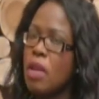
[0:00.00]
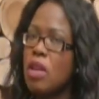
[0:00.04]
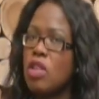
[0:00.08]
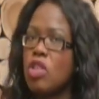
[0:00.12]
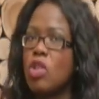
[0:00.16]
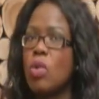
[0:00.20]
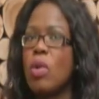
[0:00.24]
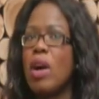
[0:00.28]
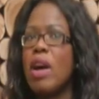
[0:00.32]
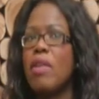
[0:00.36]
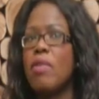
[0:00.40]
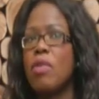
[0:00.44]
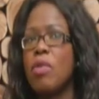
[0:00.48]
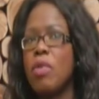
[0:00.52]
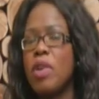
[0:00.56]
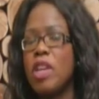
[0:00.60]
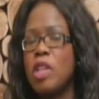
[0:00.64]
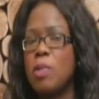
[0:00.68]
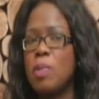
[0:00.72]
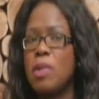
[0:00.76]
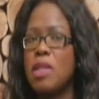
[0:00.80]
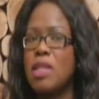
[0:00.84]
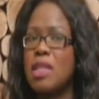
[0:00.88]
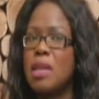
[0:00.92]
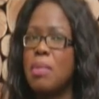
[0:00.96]
So I've
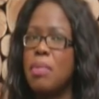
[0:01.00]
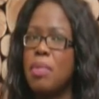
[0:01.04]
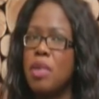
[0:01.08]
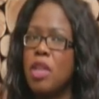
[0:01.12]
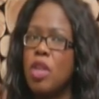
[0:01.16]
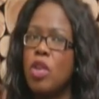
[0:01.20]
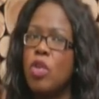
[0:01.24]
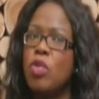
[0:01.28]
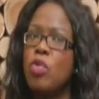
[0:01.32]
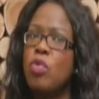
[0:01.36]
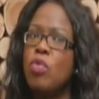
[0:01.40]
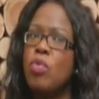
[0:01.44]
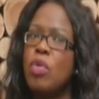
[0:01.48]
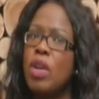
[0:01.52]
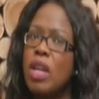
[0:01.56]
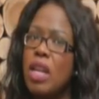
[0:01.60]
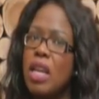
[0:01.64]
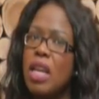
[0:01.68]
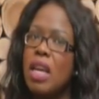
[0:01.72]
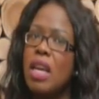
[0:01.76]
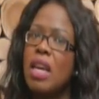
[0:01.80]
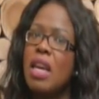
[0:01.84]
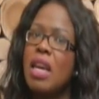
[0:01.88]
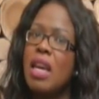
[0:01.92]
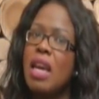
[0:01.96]
always been somebody who
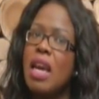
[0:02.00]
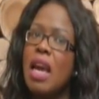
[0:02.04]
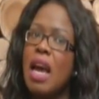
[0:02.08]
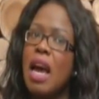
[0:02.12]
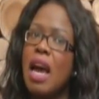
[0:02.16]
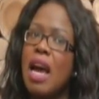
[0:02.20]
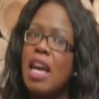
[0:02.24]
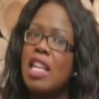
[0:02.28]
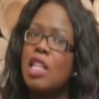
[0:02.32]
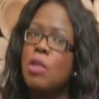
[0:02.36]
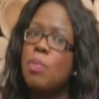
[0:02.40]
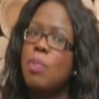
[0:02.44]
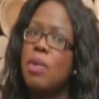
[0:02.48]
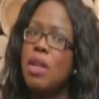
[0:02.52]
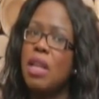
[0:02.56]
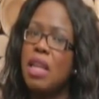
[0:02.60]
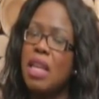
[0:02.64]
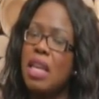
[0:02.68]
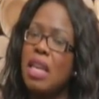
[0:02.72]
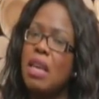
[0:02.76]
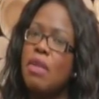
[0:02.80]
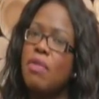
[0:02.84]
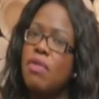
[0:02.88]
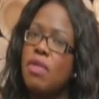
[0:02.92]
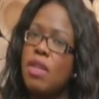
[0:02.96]
really has
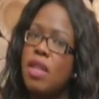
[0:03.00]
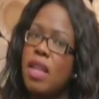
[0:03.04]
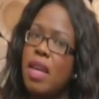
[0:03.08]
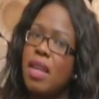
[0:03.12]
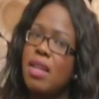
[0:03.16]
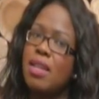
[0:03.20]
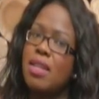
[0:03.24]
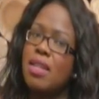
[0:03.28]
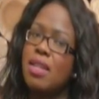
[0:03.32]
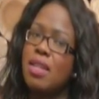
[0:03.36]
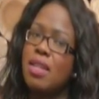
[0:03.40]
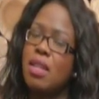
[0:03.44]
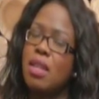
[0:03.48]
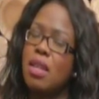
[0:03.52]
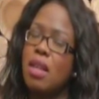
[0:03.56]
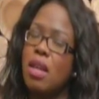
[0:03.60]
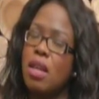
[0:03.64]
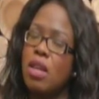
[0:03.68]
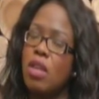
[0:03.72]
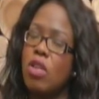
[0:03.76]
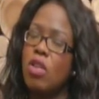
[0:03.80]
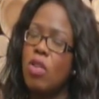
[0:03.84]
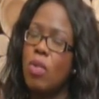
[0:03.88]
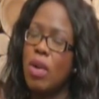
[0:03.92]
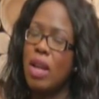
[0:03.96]
believed that,
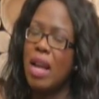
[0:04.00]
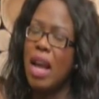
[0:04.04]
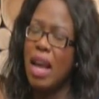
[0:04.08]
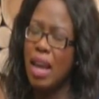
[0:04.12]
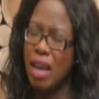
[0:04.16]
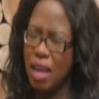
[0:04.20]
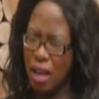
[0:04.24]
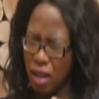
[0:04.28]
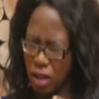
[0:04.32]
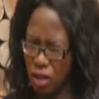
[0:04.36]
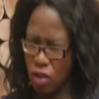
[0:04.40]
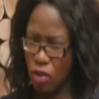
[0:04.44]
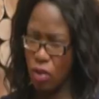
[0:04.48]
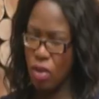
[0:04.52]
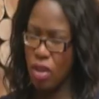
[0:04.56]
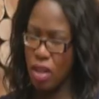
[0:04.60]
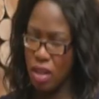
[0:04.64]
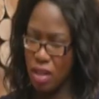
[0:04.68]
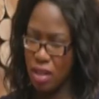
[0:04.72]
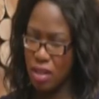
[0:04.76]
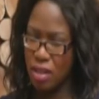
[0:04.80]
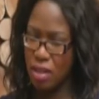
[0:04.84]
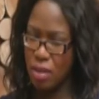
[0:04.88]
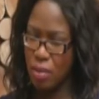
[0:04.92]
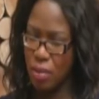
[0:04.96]
you know what, I can do
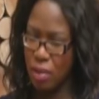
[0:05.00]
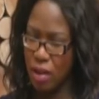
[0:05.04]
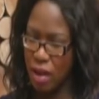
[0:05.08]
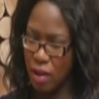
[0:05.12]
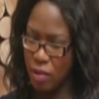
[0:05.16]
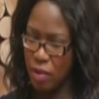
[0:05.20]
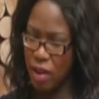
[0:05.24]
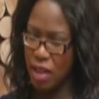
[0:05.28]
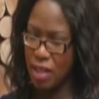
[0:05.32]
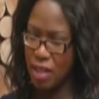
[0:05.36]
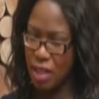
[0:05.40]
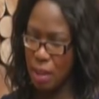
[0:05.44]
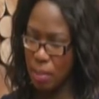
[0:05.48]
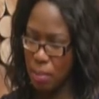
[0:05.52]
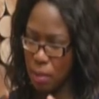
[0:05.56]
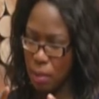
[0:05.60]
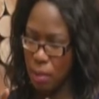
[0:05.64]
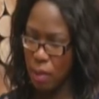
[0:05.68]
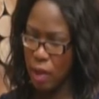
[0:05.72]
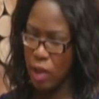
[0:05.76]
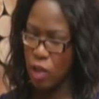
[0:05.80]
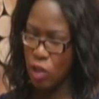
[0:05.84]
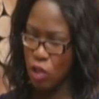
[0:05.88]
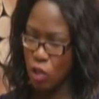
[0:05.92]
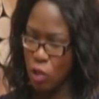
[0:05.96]
this. Whatever I set my
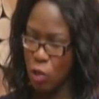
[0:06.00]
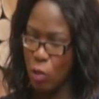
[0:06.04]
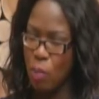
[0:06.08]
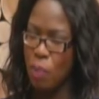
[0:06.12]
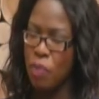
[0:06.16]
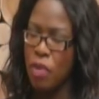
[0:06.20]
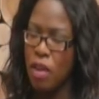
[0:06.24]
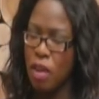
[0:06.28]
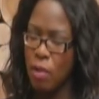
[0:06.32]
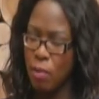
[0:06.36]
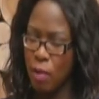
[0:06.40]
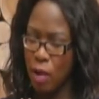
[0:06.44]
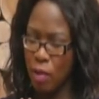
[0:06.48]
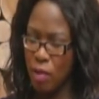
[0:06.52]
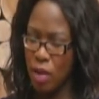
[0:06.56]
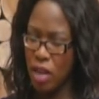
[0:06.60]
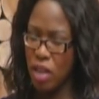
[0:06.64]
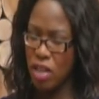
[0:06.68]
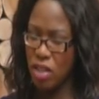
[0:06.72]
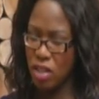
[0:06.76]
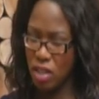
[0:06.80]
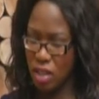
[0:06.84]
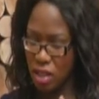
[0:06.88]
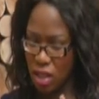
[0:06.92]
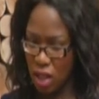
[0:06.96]
mind to, if I
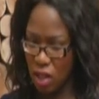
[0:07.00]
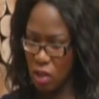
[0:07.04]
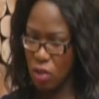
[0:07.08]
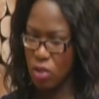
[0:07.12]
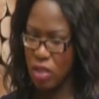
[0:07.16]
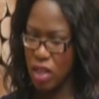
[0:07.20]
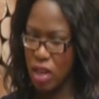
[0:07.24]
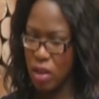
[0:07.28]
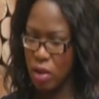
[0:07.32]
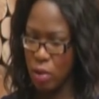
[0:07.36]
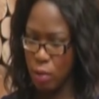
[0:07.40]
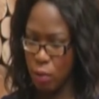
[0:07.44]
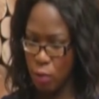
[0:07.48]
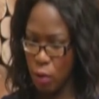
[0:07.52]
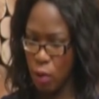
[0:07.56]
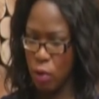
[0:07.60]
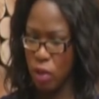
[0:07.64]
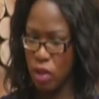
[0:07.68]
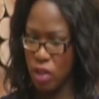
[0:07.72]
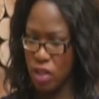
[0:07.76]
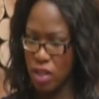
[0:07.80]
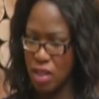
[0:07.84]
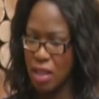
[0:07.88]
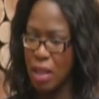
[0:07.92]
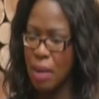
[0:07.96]
really just knuckle down and
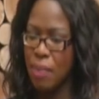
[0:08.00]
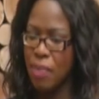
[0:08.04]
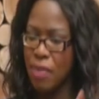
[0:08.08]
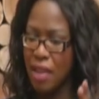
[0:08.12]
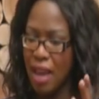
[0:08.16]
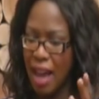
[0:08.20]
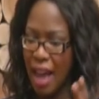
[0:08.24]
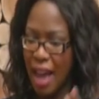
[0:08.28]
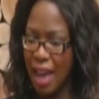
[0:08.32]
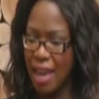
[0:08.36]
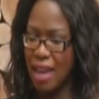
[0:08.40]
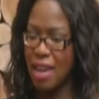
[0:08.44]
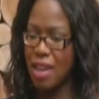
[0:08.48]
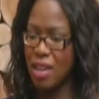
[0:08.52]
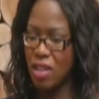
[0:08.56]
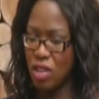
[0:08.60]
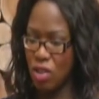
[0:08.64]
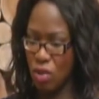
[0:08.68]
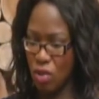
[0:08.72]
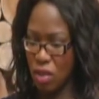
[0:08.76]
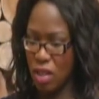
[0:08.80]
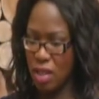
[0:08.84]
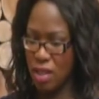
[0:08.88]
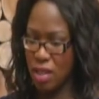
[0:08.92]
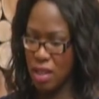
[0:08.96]
focus, I can
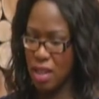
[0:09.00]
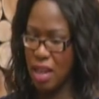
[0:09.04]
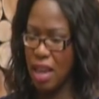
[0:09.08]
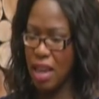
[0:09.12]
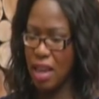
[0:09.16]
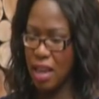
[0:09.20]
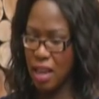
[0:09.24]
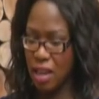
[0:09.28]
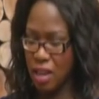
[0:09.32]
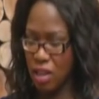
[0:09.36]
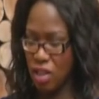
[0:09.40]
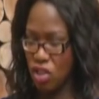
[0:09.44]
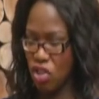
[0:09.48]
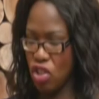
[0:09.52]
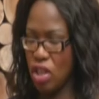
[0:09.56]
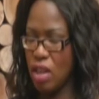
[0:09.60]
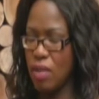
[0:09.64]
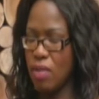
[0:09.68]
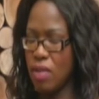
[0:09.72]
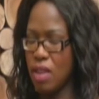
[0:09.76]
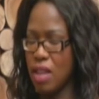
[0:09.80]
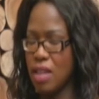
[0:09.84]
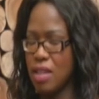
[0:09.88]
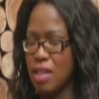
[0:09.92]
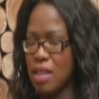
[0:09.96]
do this and I can
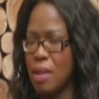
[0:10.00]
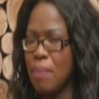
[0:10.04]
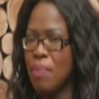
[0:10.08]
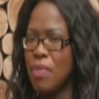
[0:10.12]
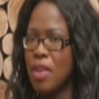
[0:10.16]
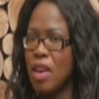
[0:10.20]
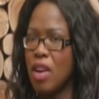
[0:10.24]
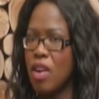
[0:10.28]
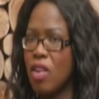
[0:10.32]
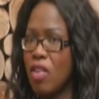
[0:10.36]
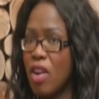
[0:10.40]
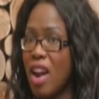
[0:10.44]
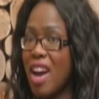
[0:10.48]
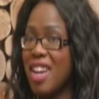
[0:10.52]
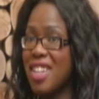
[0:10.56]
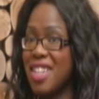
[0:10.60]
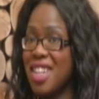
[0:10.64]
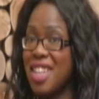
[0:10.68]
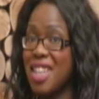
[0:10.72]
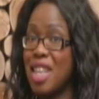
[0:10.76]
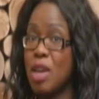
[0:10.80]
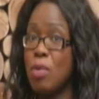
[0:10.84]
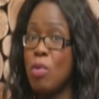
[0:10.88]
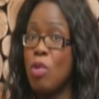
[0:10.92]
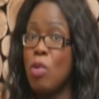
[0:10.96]
achieve this.
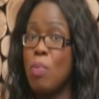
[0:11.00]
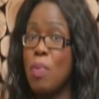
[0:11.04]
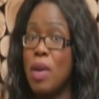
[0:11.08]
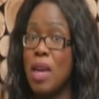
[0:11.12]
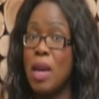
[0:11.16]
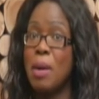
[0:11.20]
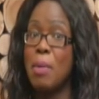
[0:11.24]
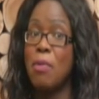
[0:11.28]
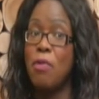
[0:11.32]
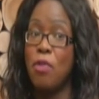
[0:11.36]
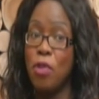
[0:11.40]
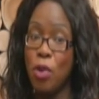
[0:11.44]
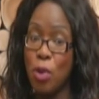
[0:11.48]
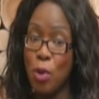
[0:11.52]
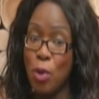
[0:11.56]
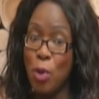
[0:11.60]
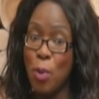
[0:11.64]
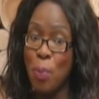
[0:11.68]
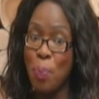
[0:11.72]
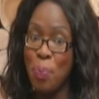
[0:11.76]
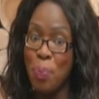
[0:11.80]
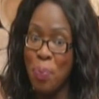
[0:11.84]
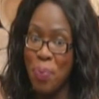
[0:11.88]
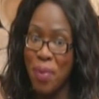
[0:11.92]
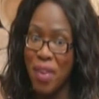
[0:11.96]
Granted, there will be a
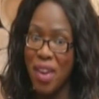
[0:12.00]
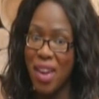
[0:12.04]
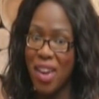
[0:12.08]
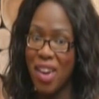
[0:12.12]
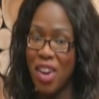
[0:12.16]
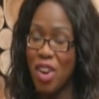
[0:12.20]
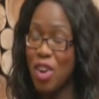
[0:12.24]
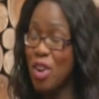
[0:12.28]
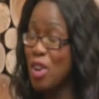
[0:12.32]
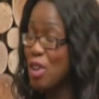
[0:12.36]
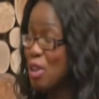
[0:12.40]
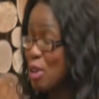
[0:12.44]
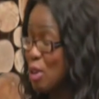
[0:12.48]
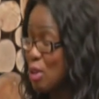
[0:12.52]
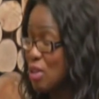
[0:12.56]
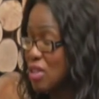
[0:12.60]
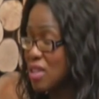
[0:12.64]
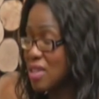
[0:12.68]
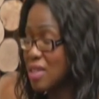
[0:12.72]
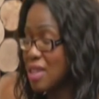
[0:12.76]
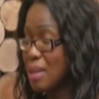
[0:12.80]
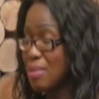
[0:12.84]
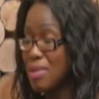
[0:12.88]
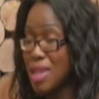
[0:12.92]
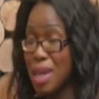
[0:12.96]
few
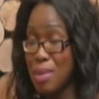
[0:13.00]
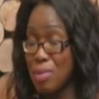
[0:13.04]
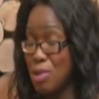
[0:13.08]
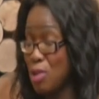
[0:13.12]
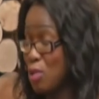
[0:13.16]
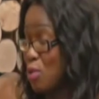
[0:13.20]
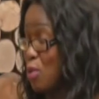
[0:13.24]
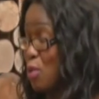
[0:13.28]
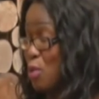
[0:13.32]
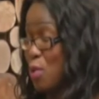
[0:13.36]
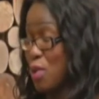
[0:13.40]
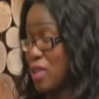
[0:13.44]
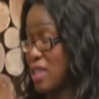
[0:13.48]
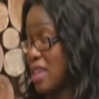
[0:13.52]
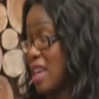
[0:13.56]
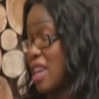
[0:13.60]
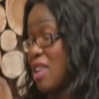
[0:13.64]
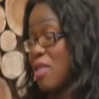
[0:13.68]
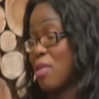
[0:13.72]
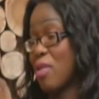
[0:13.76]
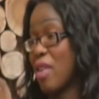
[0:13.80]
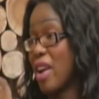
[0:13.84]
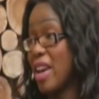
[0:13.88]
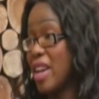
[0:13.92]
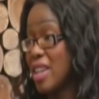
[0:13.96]
hurdles. Sometimes you don't always get
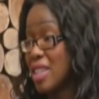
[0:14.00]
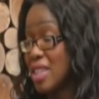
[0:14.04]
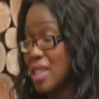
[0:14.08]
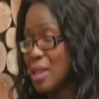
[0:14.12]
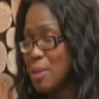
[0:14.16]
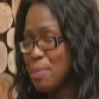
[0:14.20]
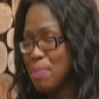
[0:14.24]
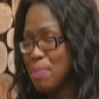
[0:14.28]
it right.